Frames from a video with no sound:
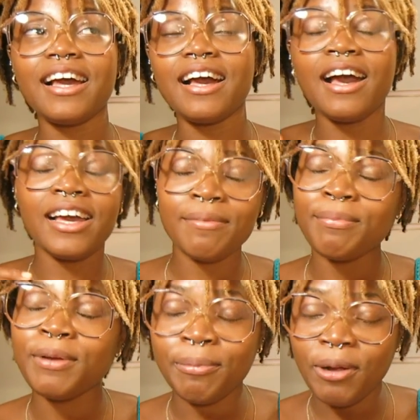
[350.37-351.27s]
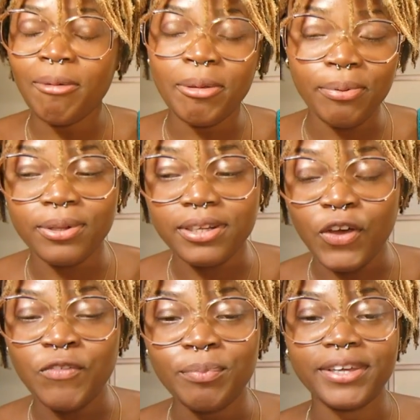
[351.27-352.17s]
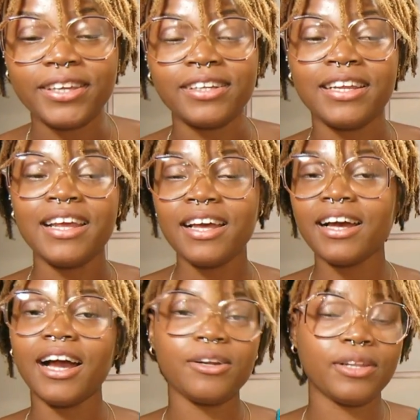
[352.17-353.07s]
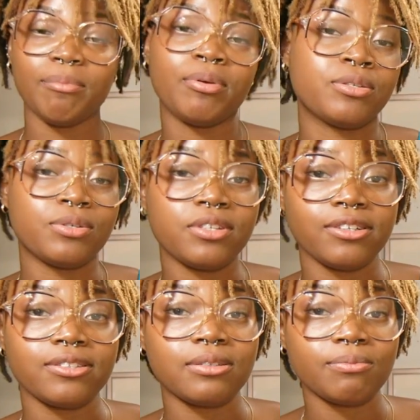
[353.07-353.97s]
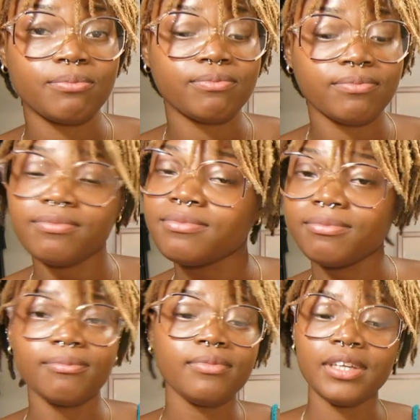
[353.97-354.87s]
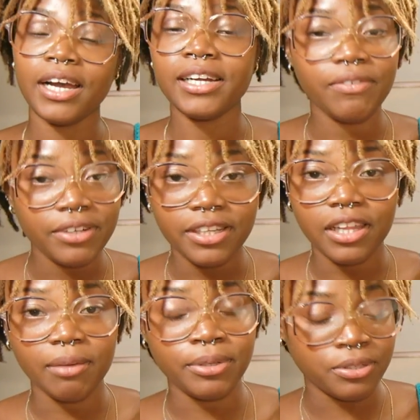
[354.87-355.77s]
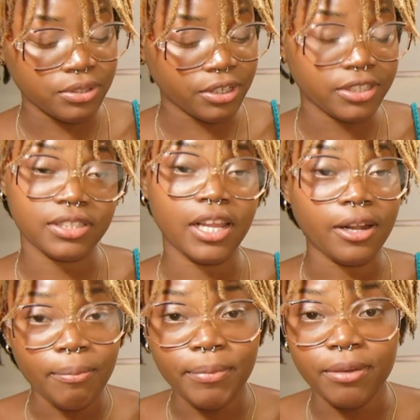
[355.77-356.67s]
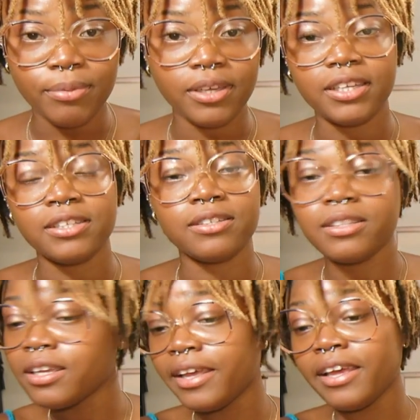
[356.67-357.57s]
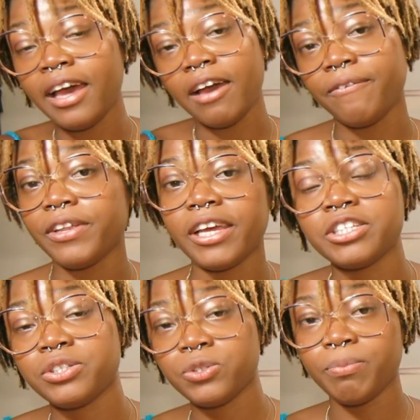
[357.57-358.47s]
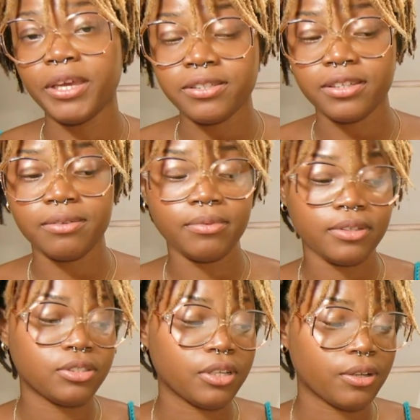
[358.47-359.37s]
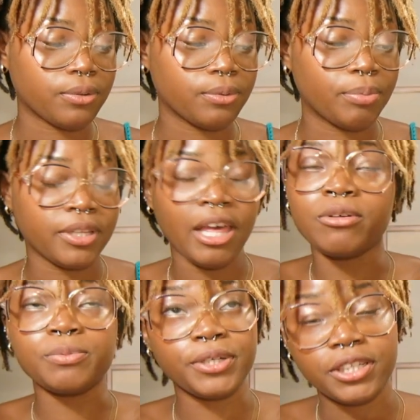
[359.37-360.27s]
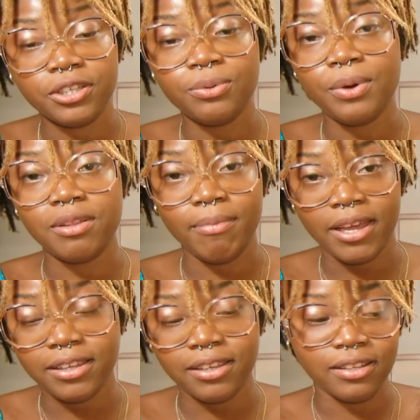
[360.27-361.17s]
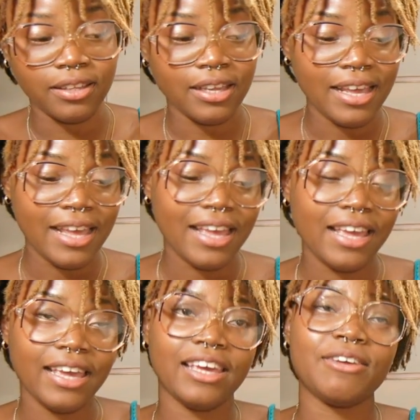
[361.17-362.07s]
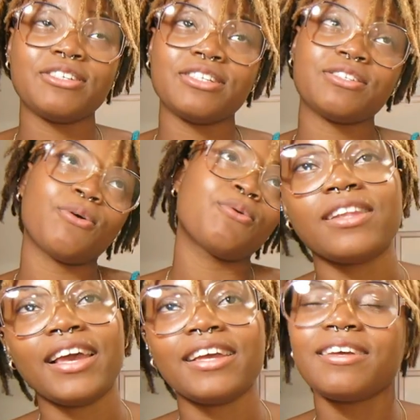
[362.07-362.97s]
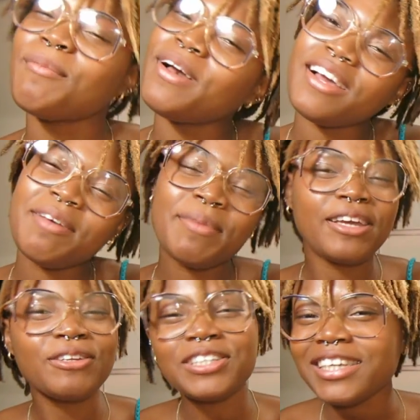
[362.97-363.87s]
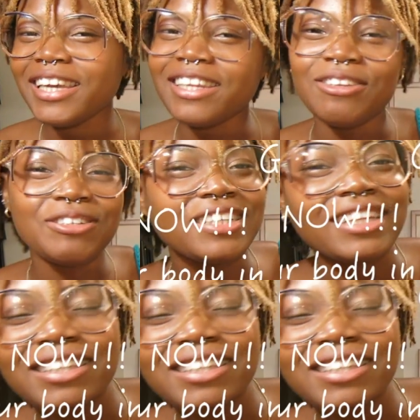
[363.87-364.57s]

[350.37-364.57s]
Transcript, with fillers: i could probably pull it off but i don't like pencil skirts i never did like pencil skirts not on me because i feel like it's too basic so but that was pretty cute on the mannequin and he was just so like come on come on you should get it you should get